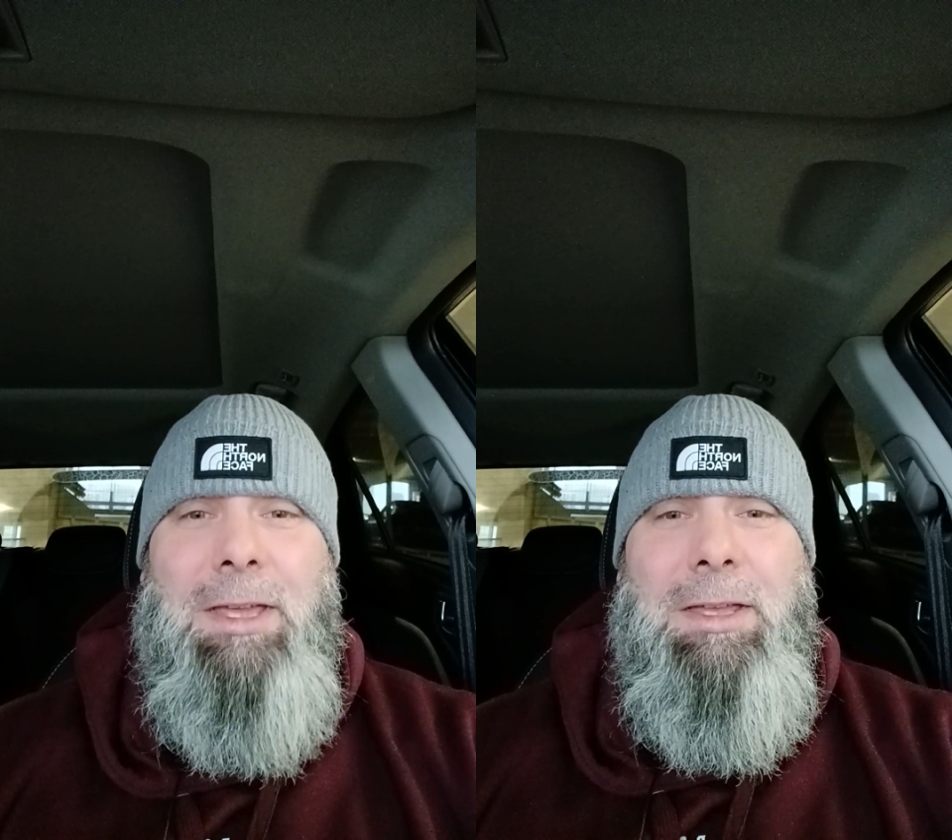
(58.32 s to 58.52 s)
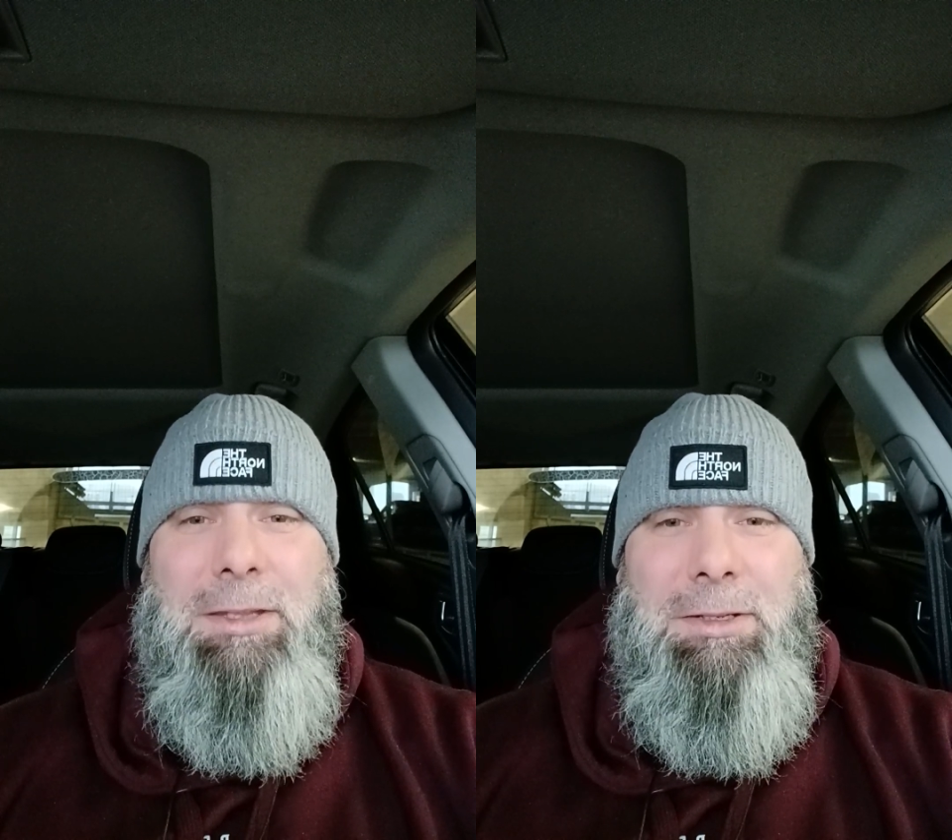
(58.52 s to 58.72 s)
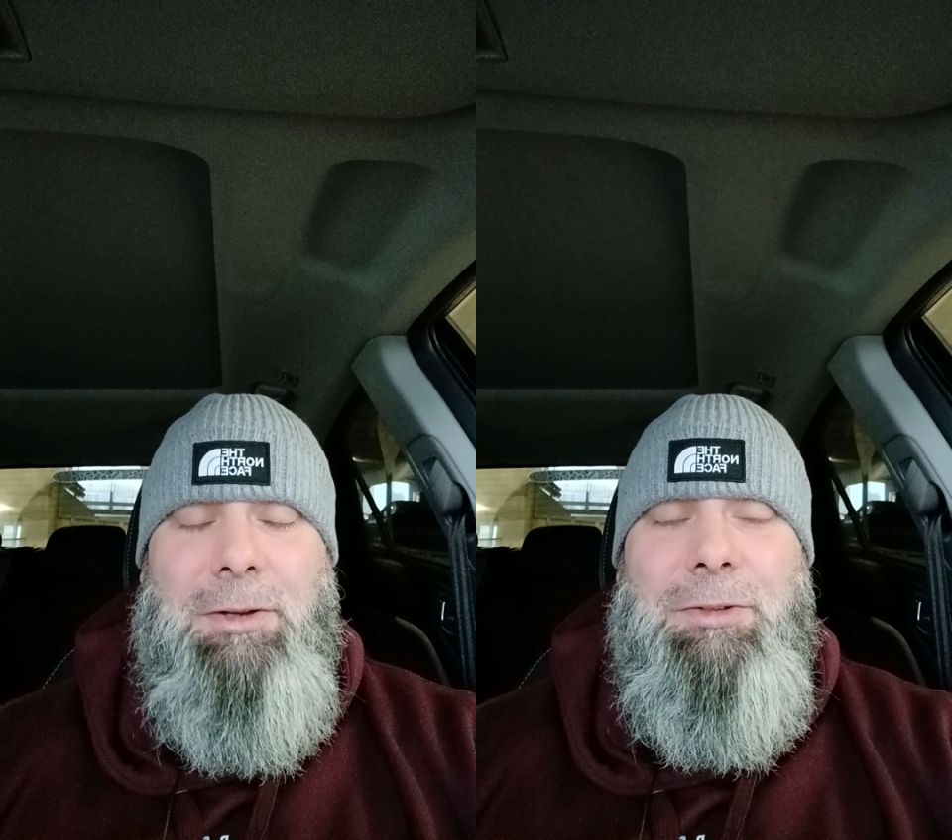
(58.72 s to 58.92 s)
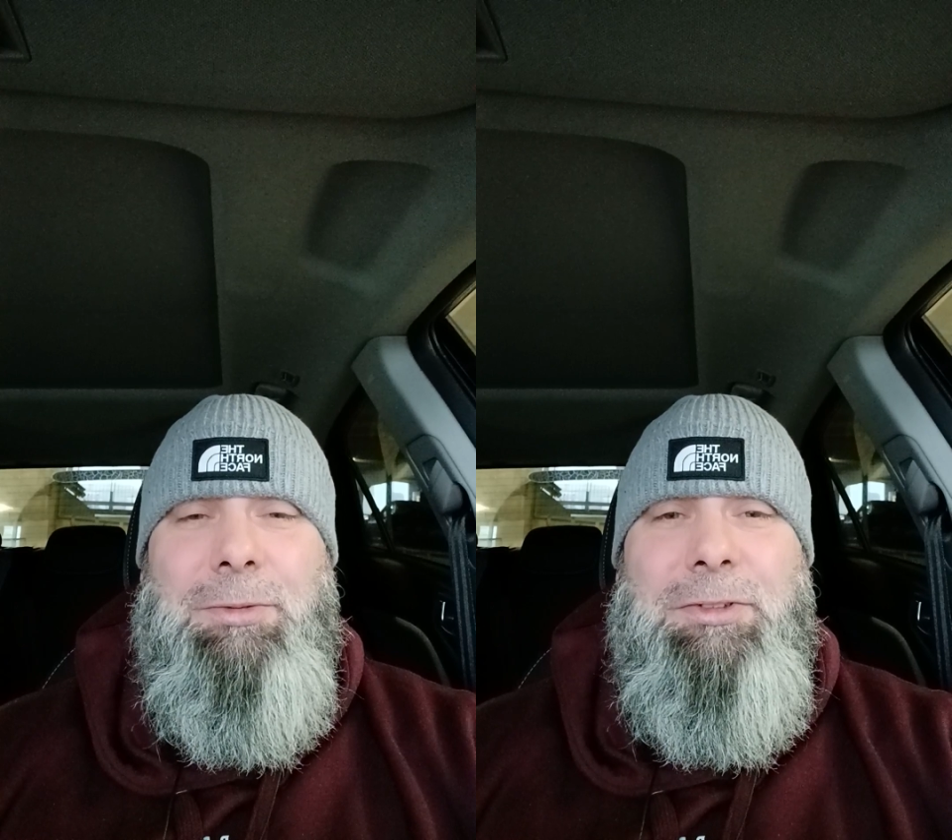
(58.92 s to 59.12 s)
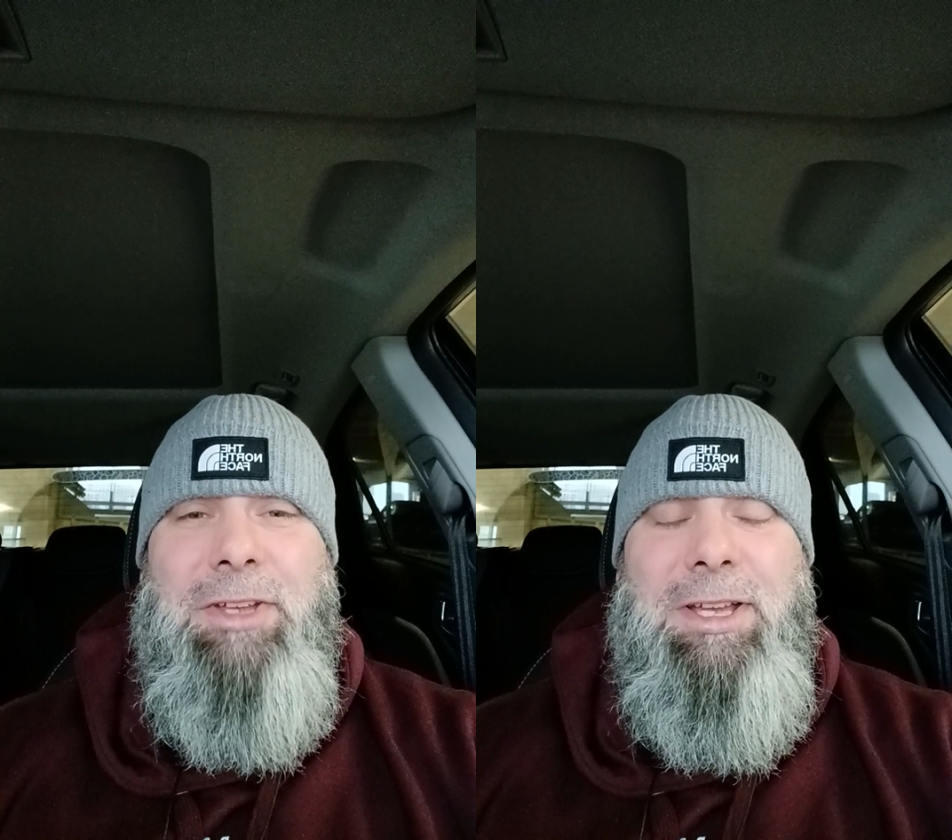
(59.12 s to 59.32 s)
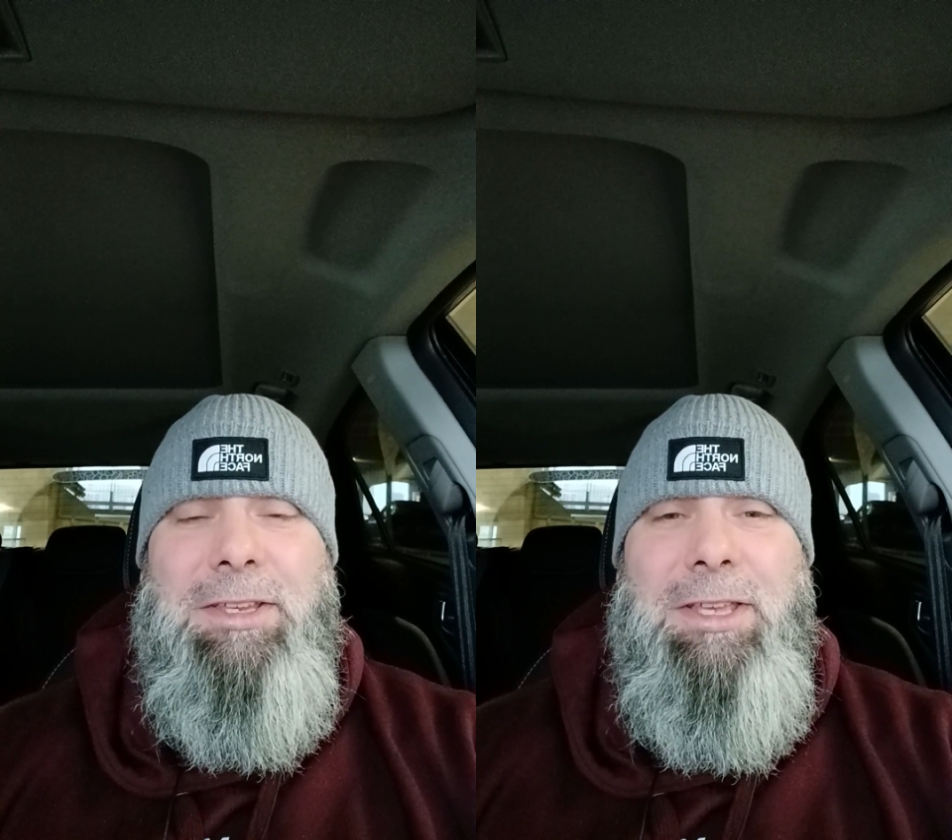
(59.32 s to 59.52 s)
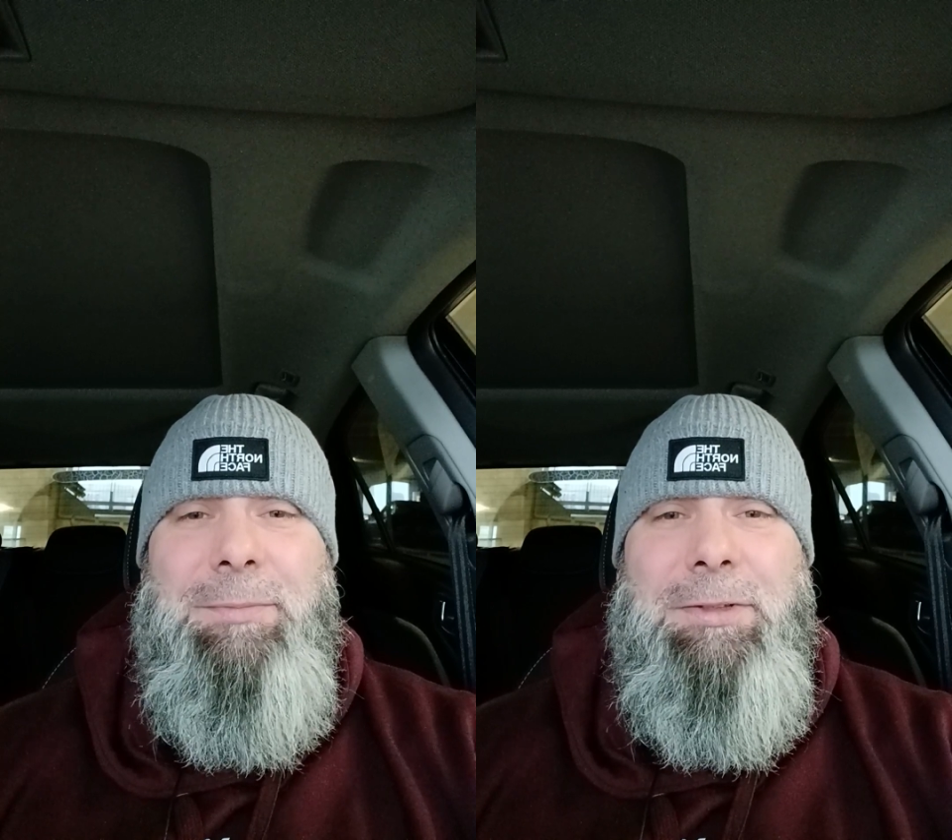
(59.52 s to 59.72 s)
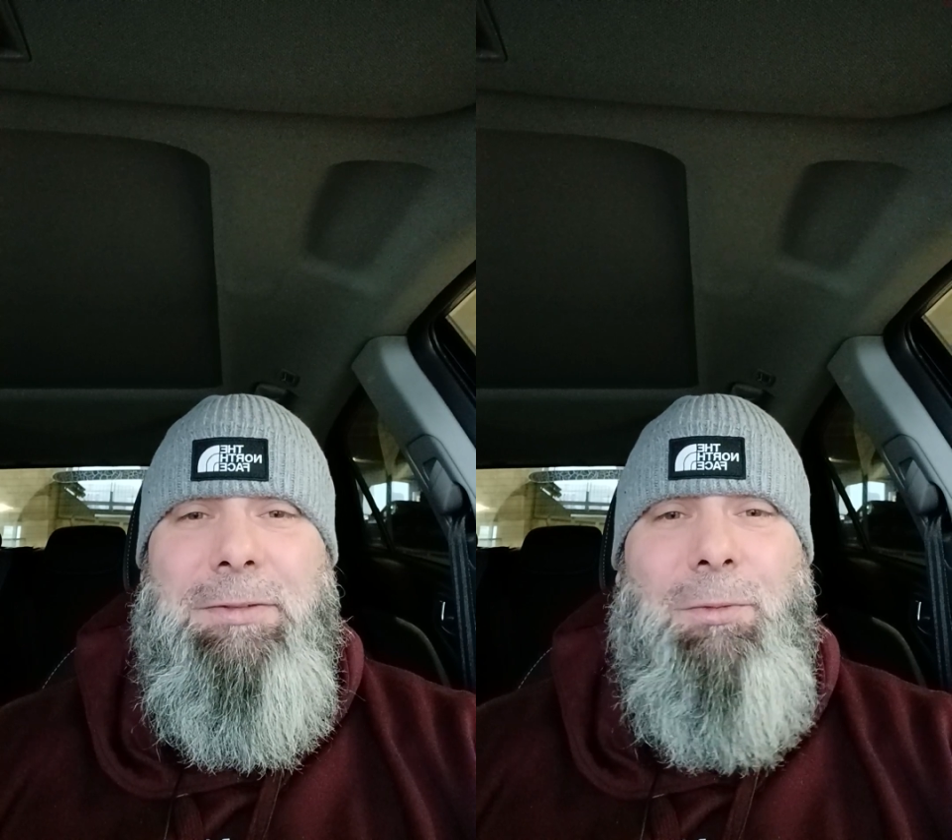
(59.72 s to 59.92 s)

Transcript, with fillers: They're going to attack Yemen.